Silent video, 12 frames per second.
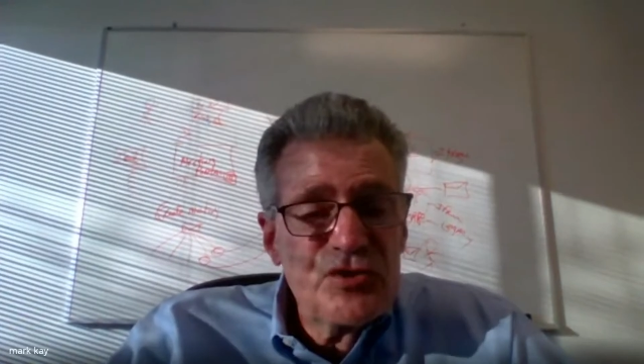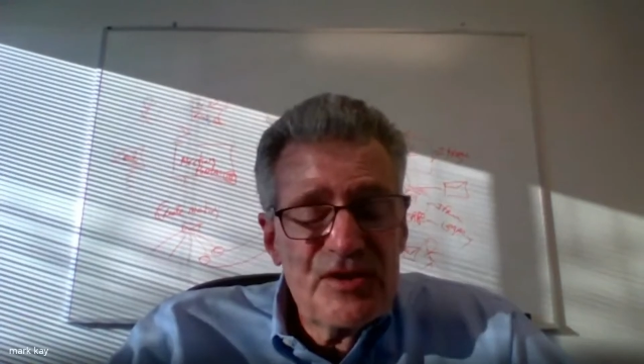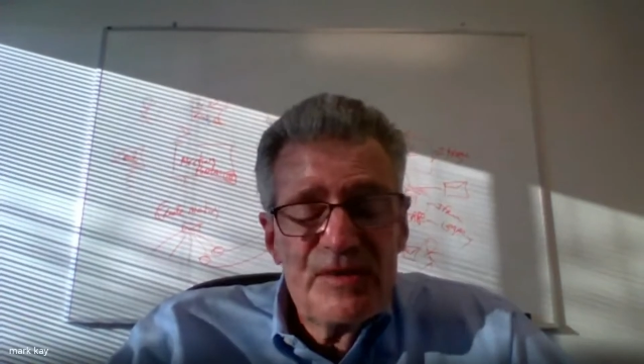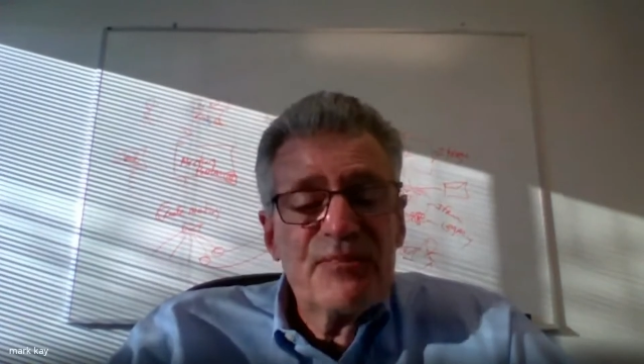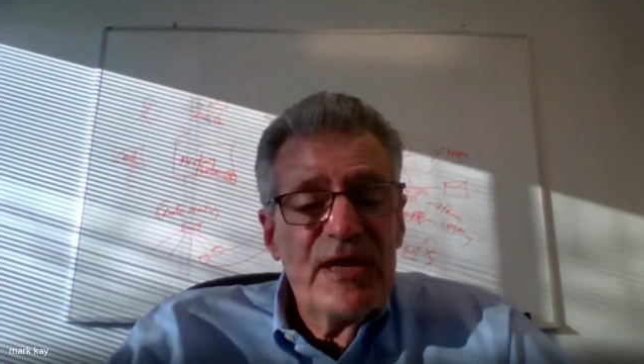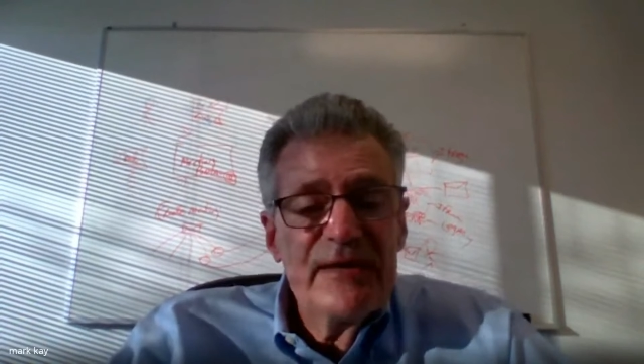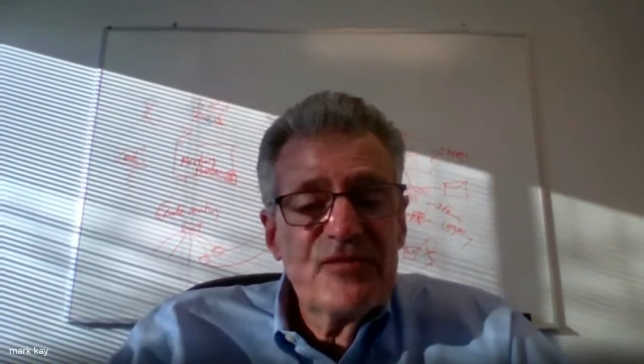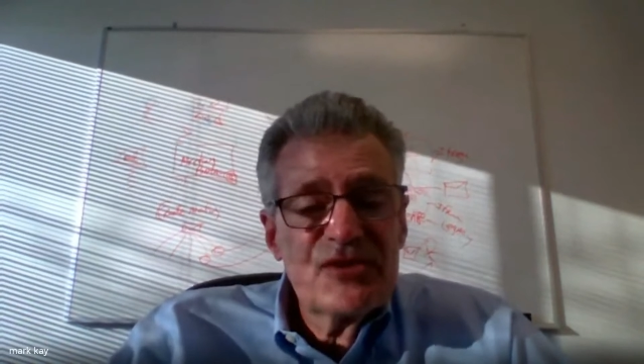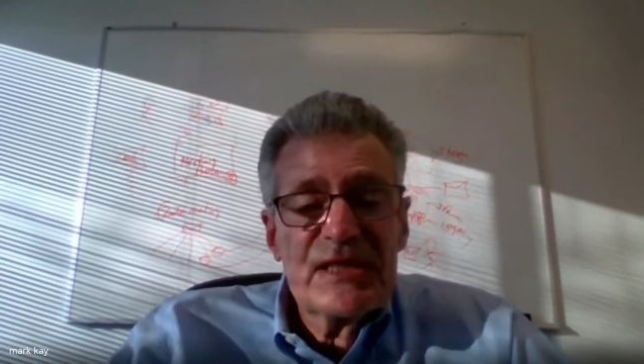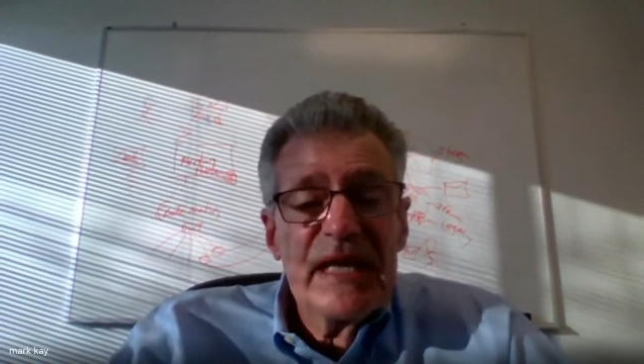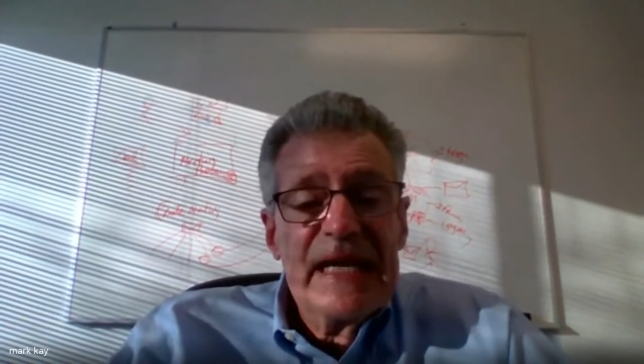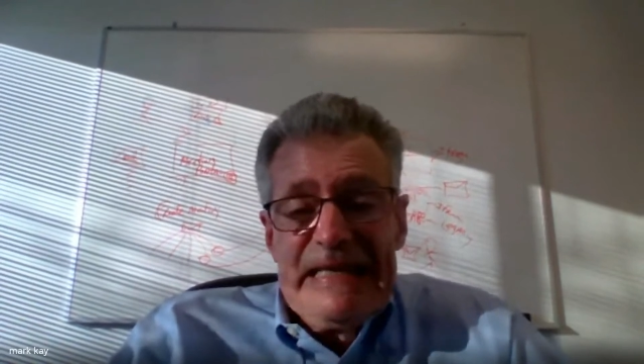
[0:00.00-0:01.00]
of privacy
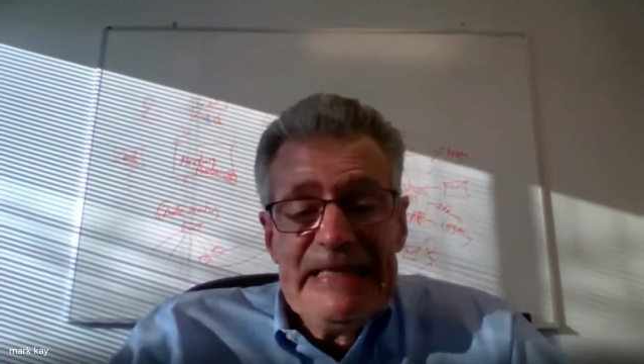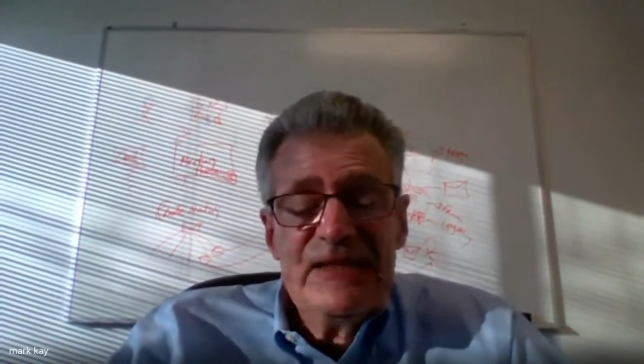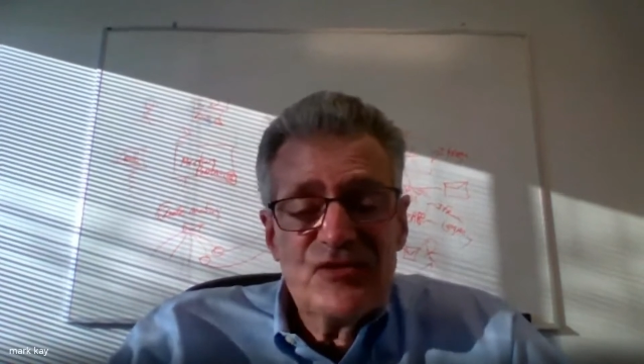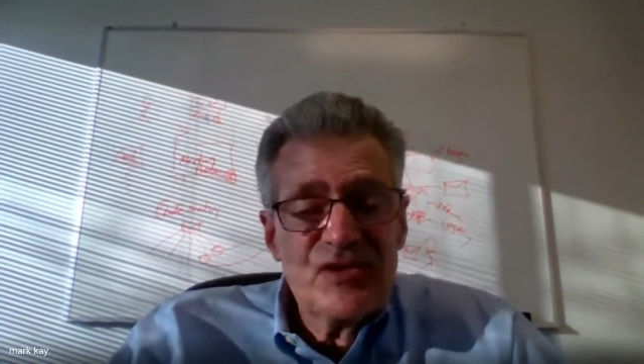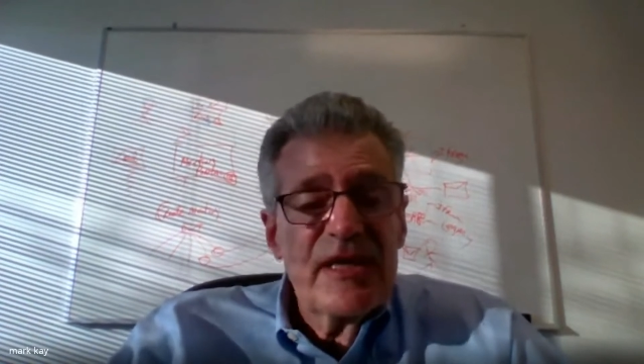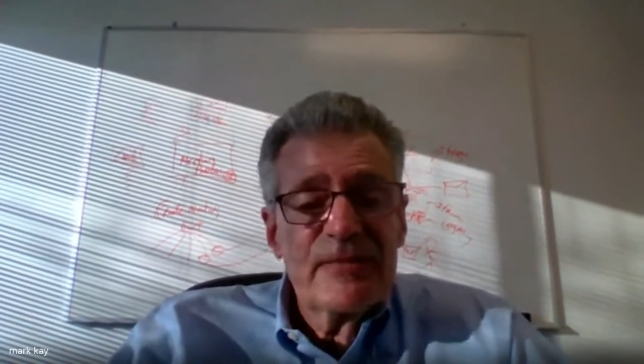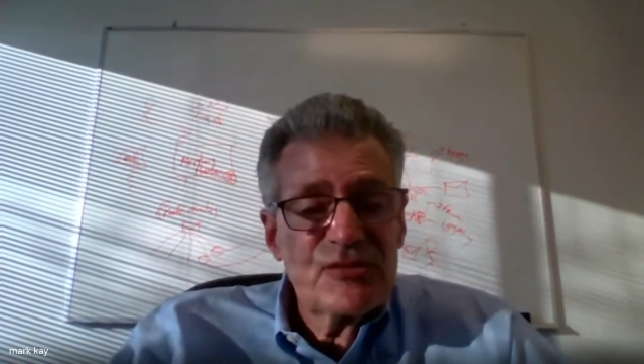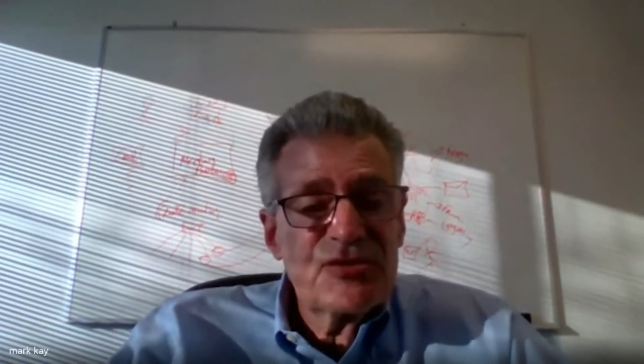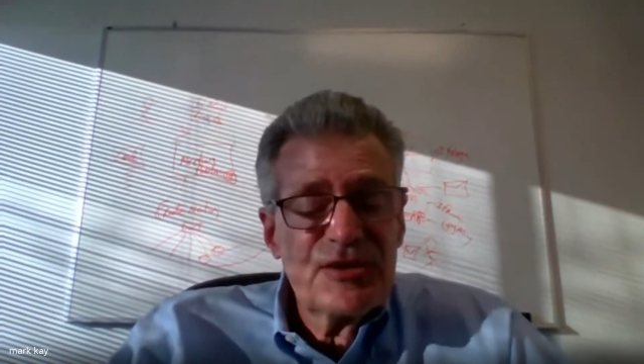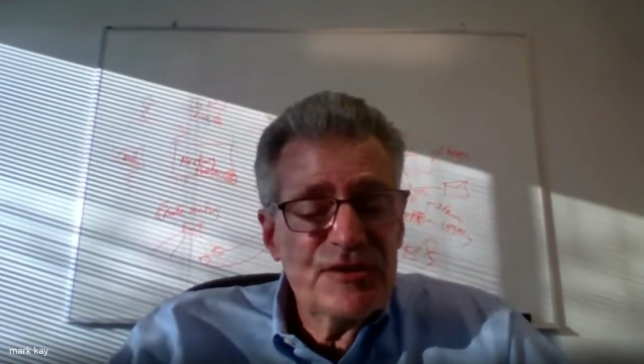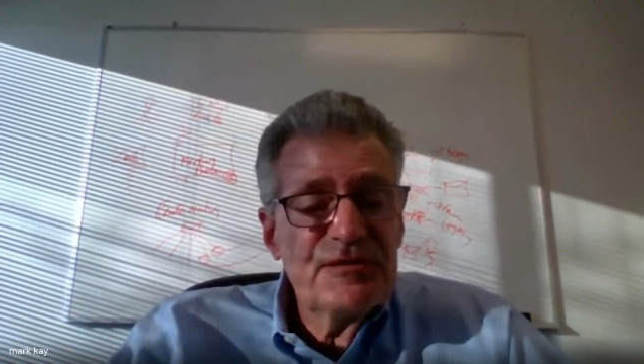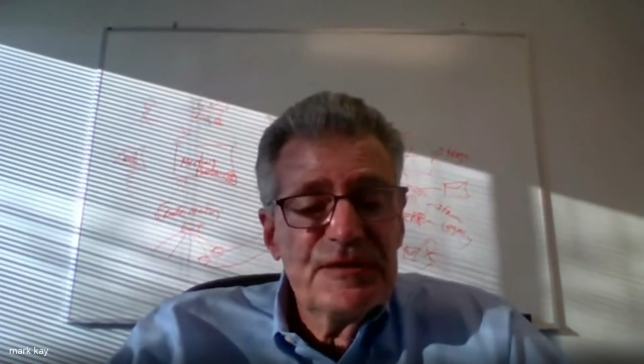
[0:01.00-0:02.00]
lock in
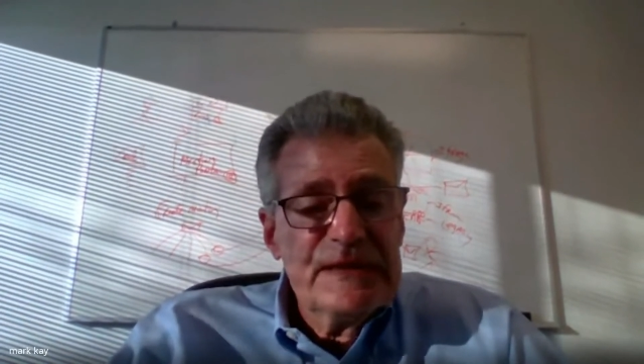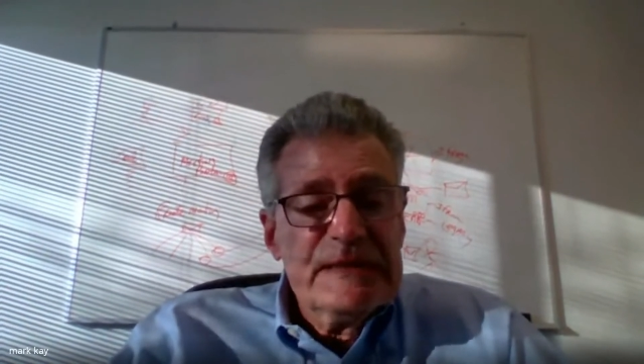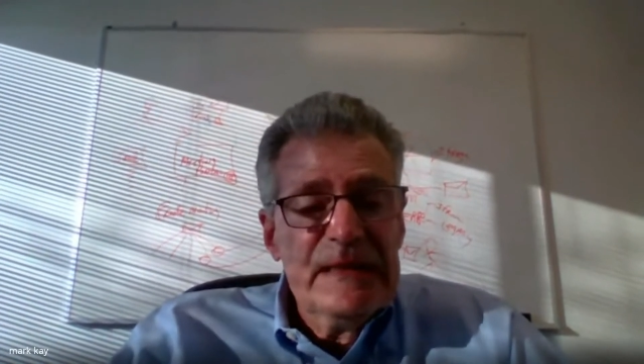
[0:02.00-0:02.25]
cybersecurity.